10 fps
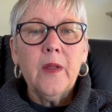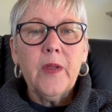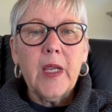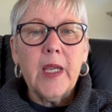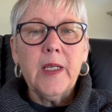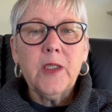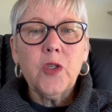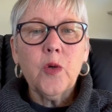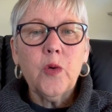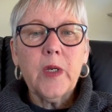The king's
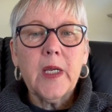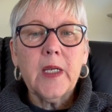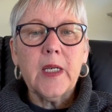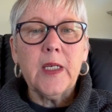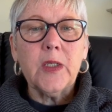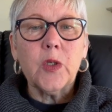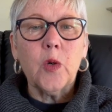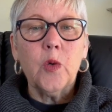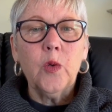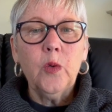daughter is
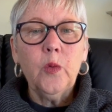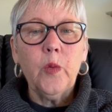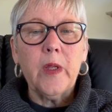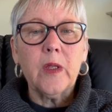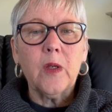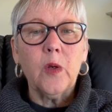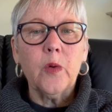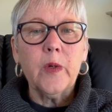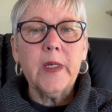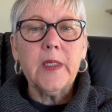all with
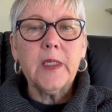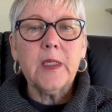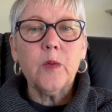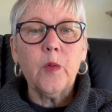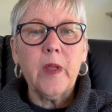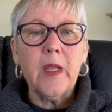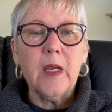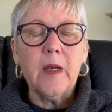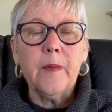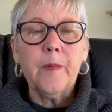glorious
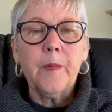within.